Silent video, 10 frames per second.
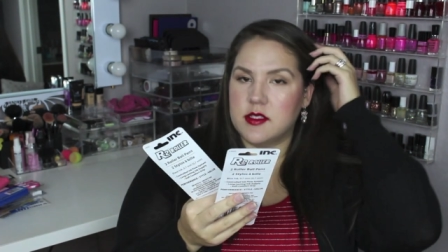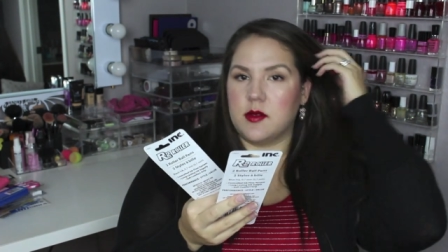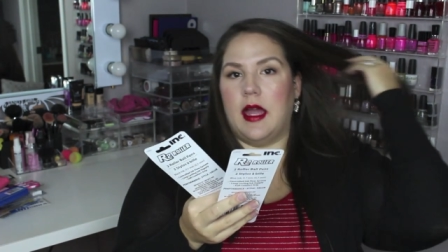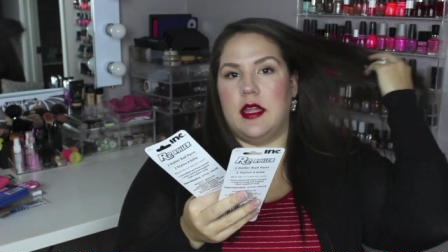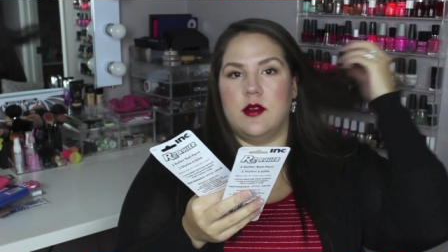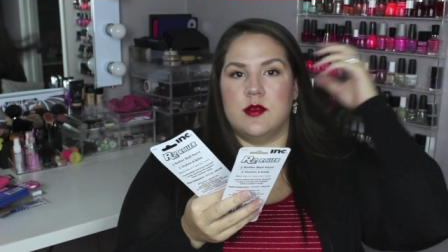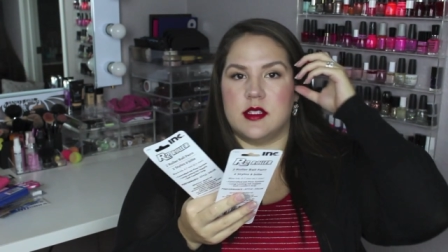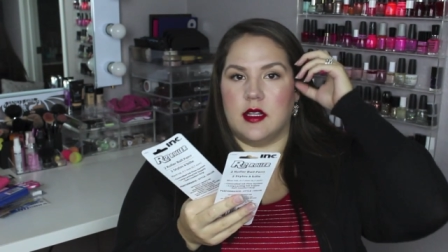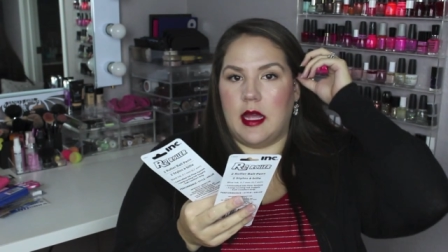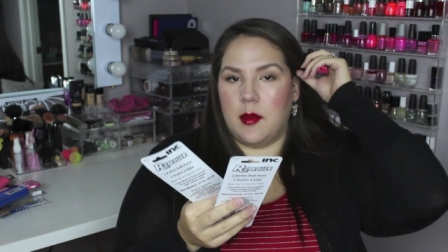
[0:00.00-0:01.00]
So I
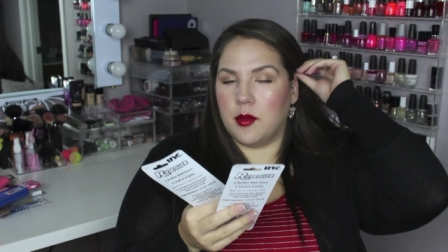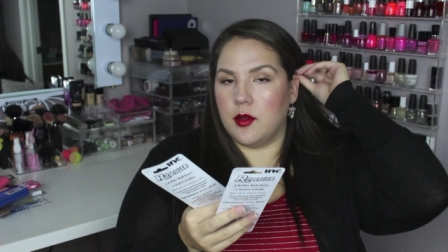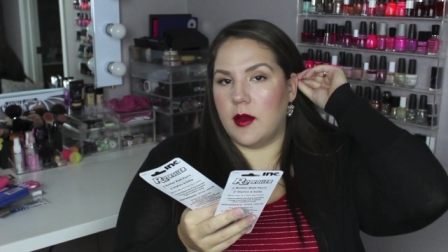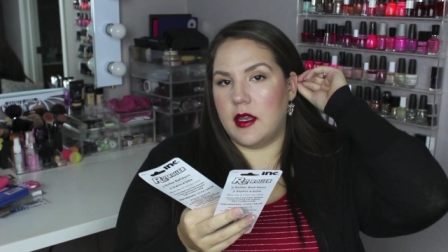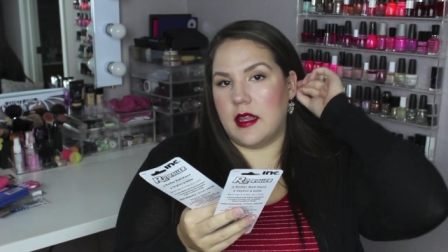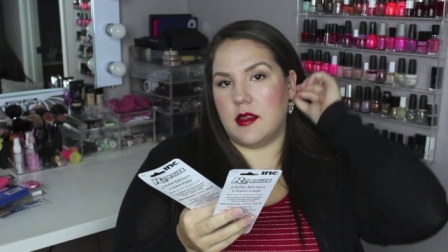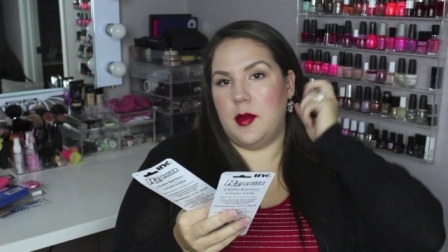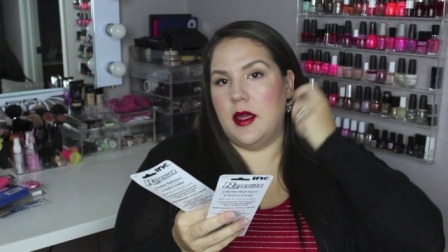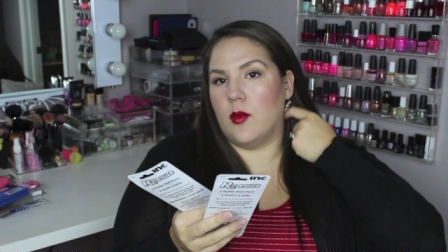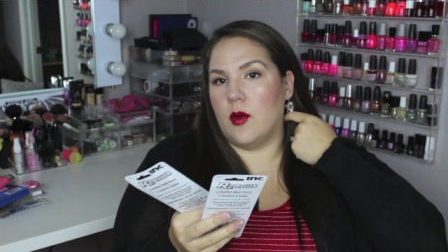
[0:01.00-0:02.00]
use the light blue one and the
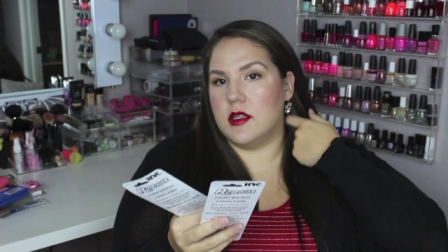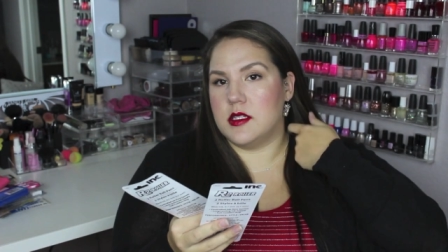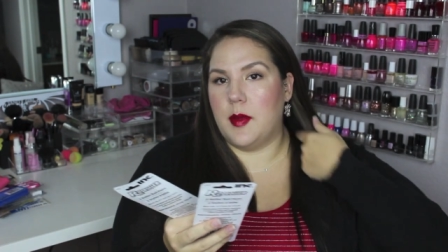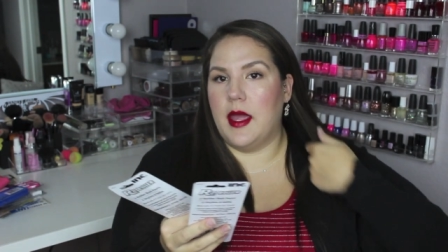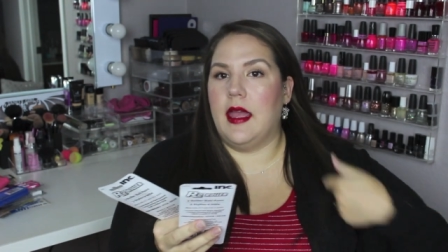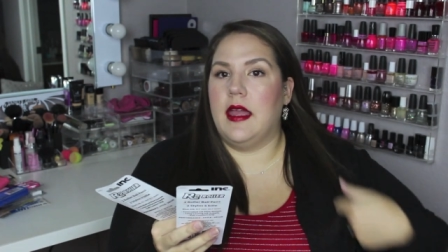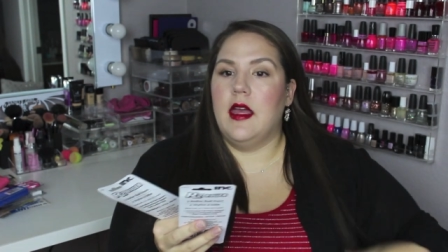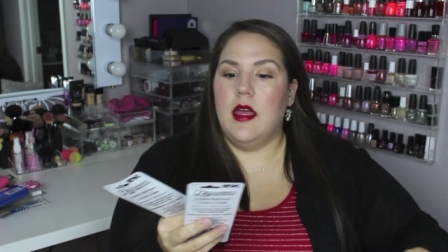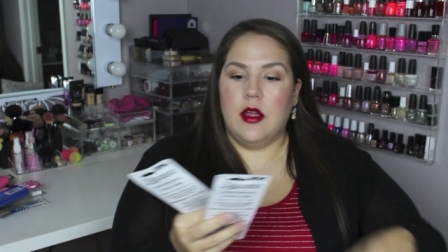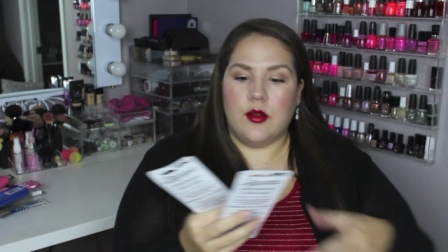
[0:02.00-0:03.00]
pink one to pay
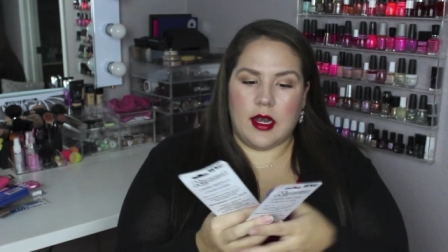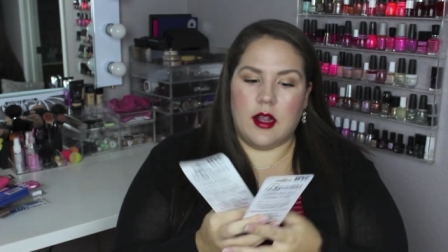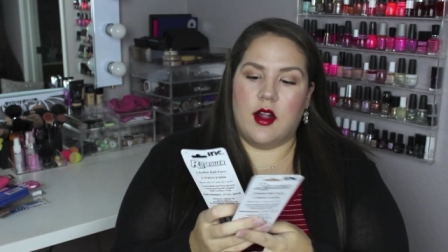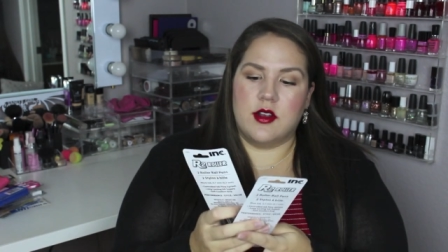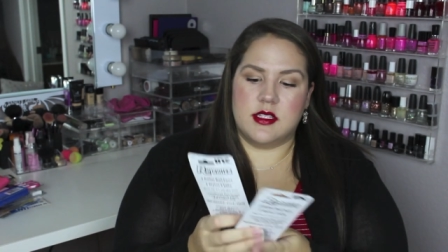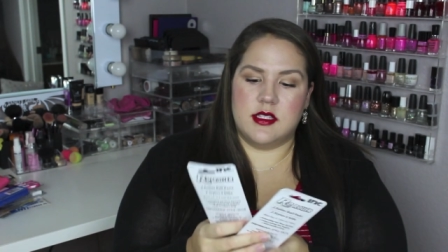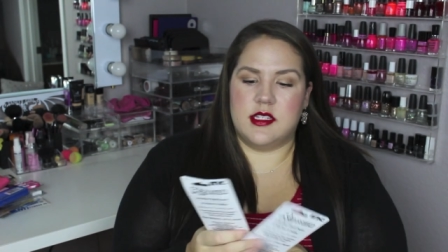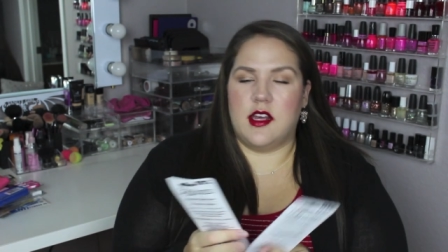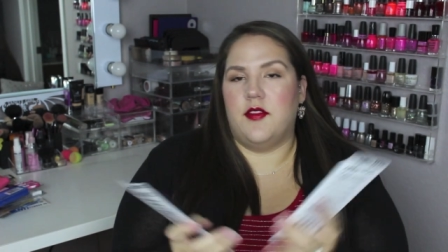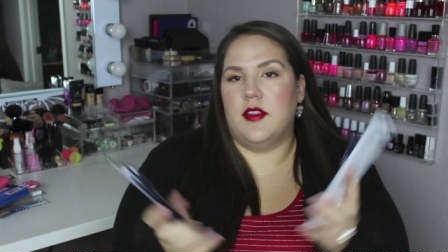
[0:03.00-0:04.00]
credit cards and
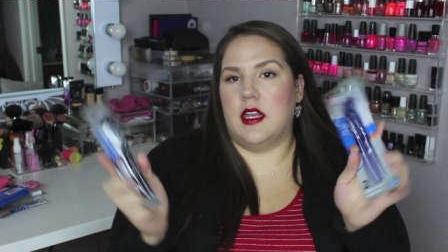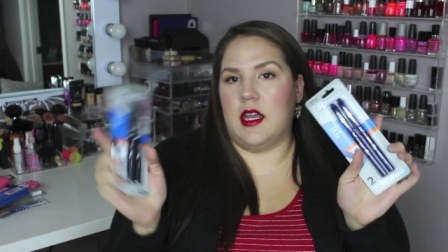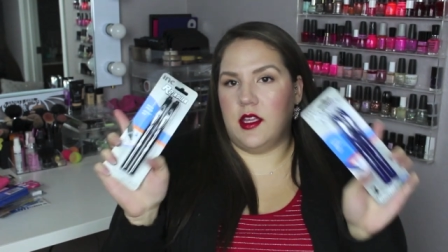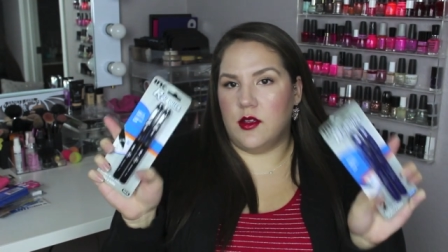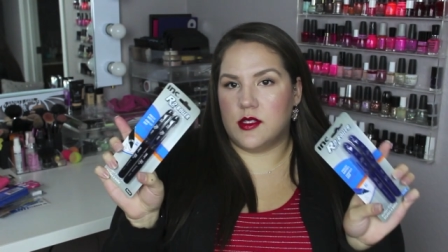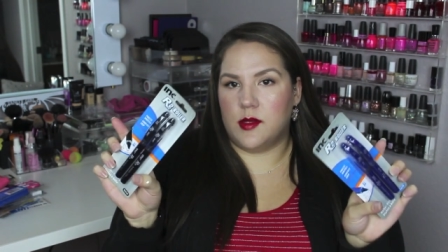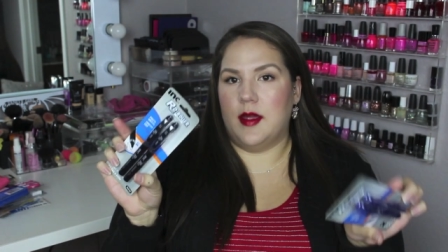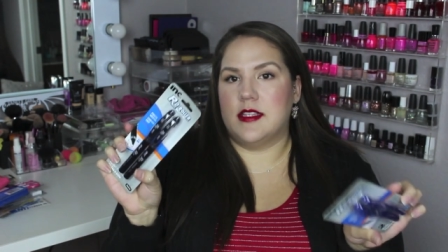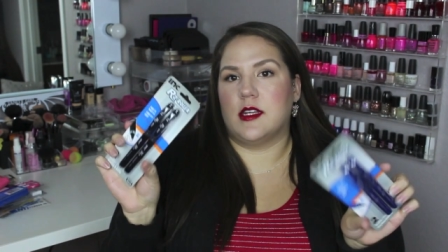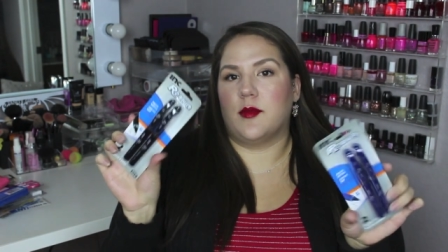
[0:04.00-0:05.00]
stuff. And then I use the
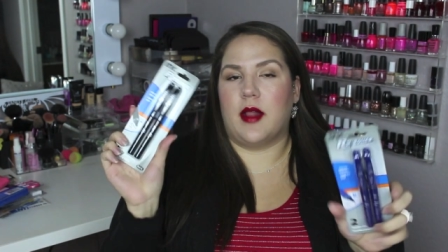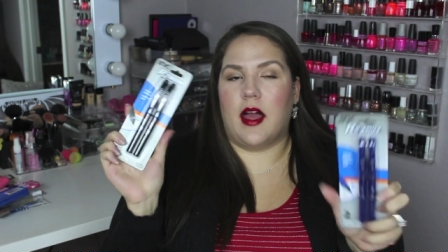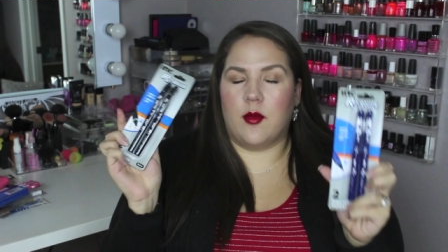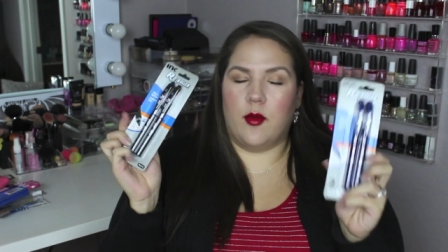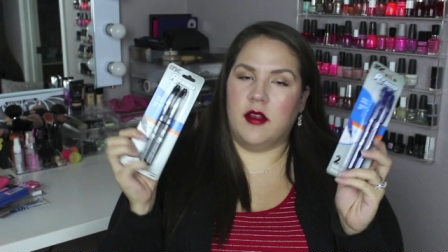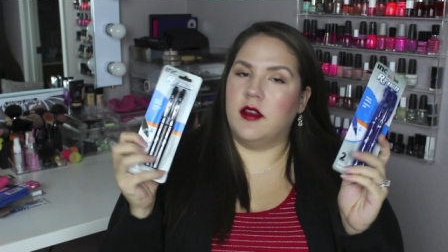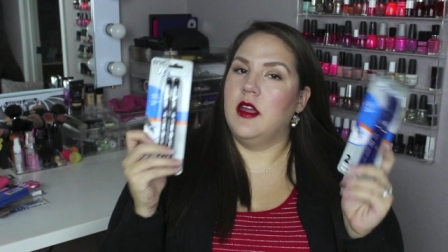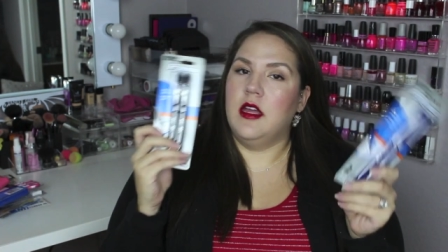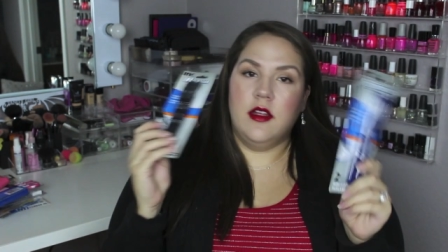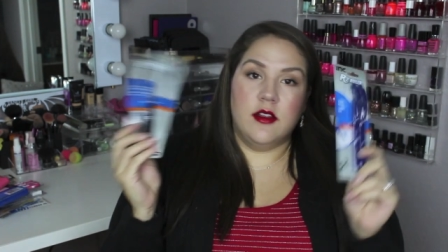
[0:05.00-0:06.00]
basic black one
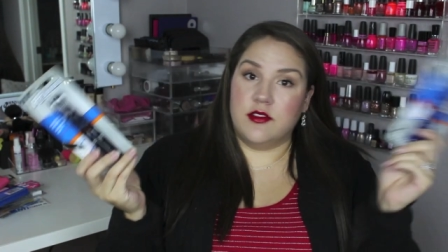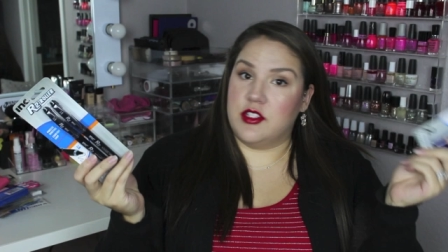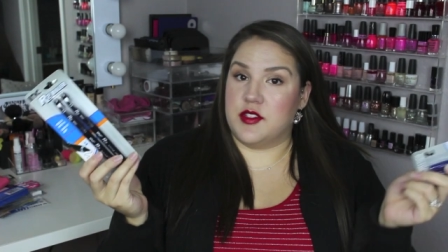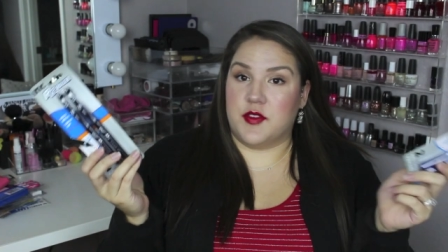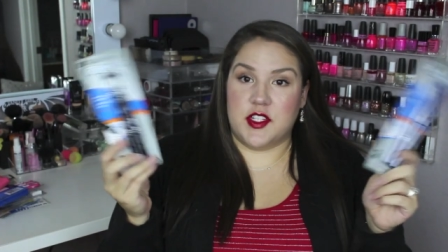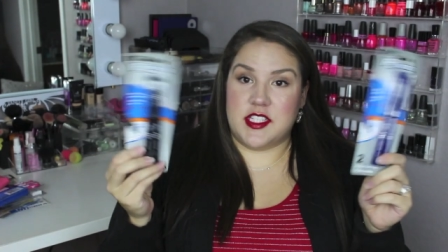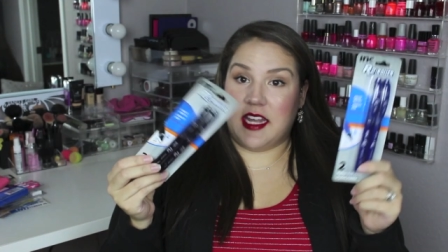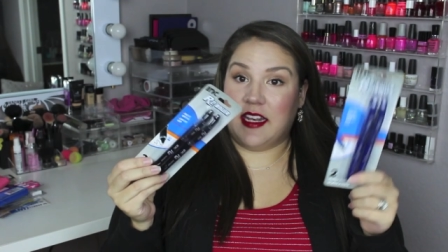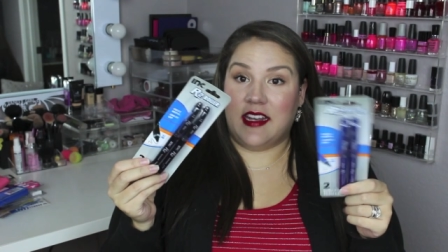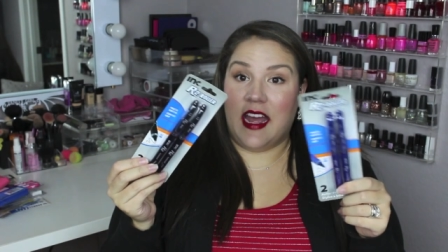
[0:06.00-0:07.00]
just for
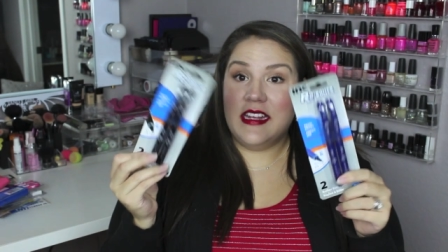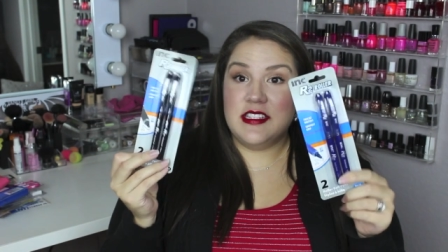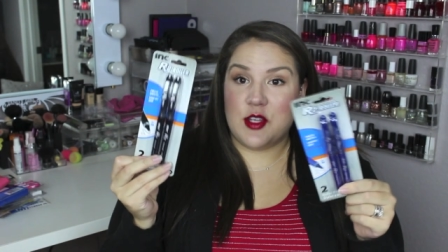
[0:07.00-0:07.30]
day to day.